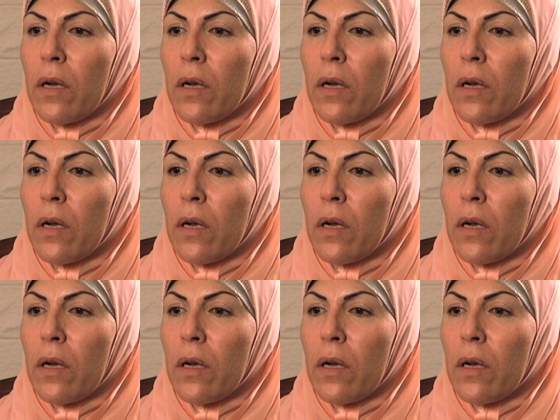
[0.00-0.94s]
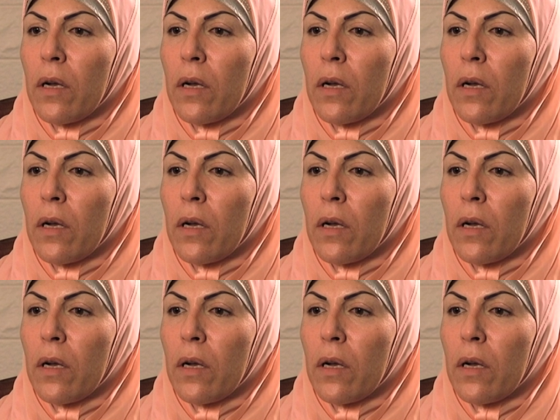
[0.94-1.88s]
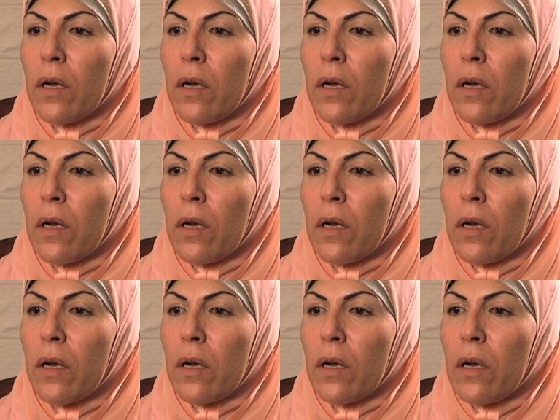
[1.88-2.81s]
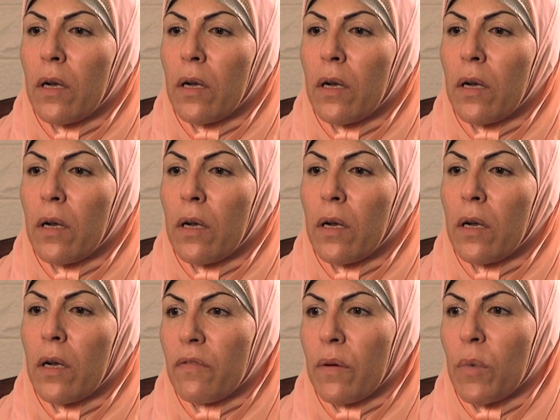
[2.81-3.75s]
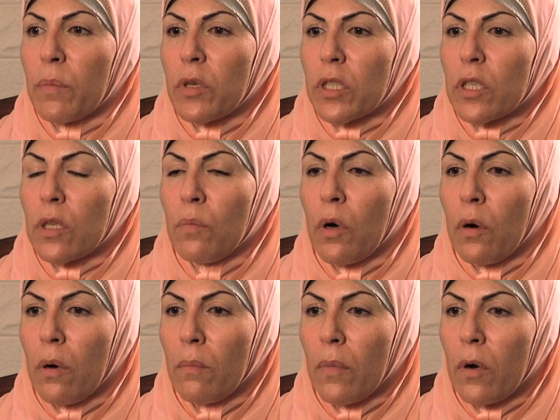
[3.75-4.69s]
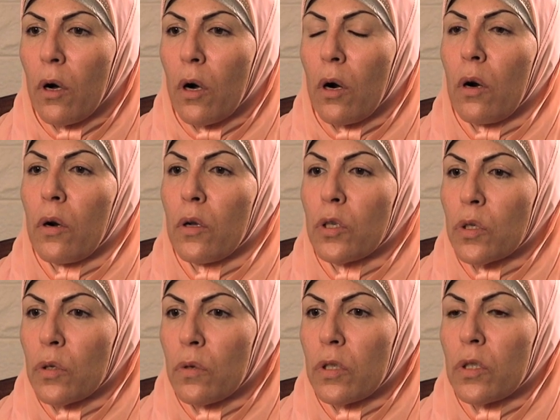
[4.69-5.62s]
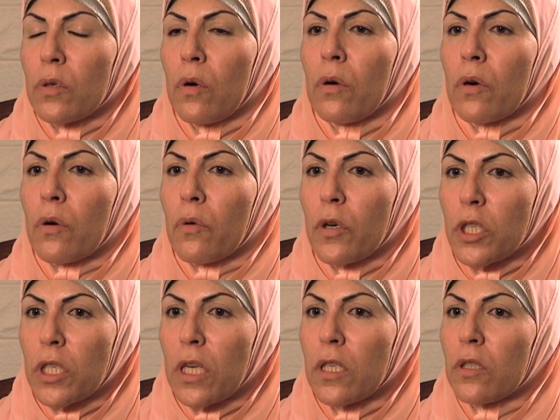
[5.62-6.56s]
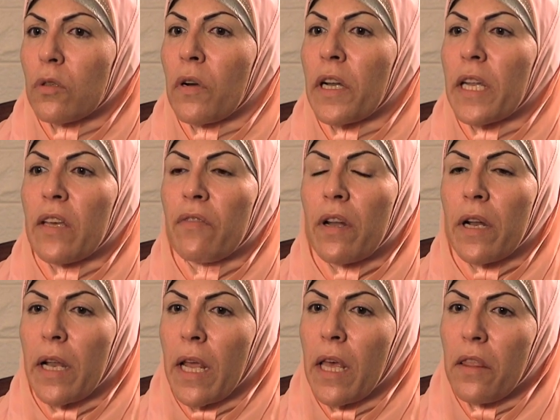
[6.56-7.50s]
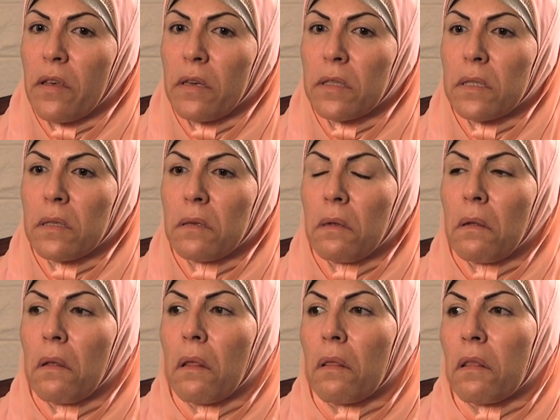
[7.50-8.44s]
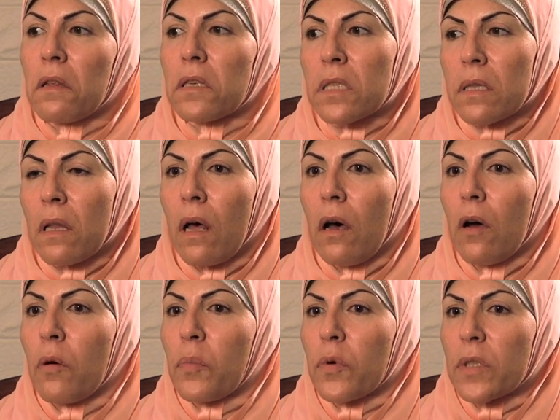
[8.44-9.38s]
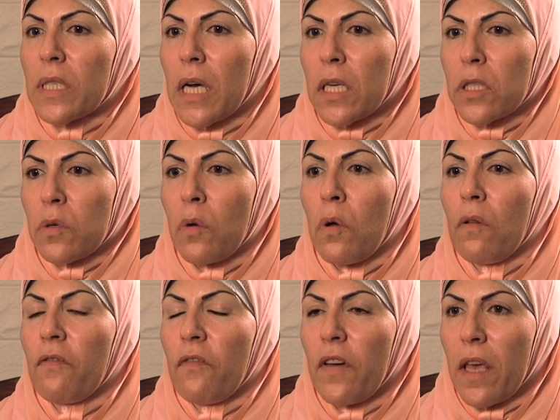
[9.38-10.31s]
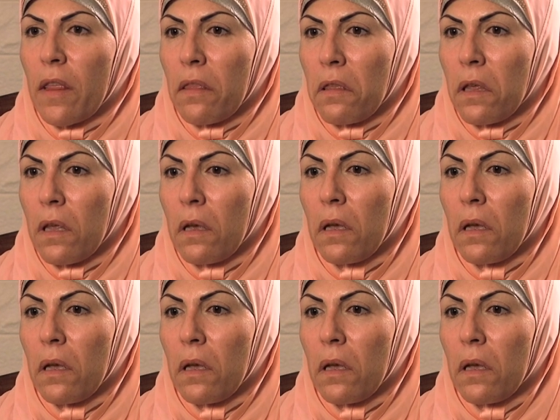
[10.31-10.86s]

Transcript: It's like right now, if there's a child is taken from a Muslim home, or a Jewish, or Christians, or even an atheist, this law protects all faith.